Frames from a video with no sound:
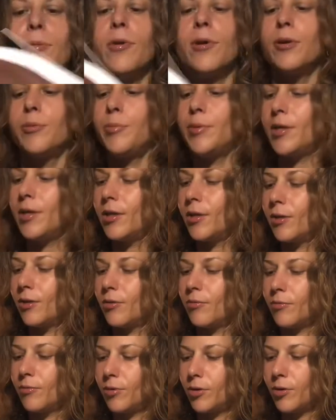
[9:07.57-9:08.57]
to be,
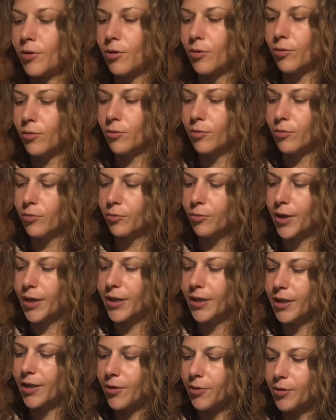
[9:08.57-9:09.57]
you know,
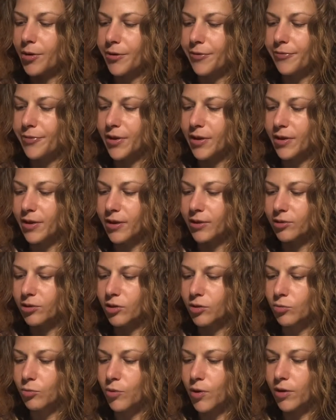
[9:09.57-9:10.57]
rating out our feelings
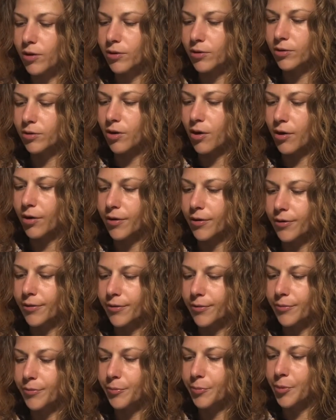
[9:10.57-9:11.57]
as well as our
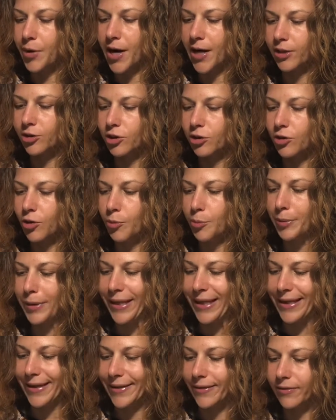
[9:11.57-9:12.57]
practical
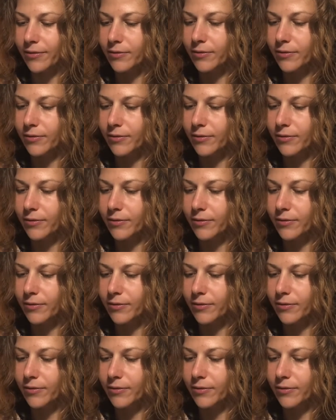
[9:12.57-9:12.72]
plan.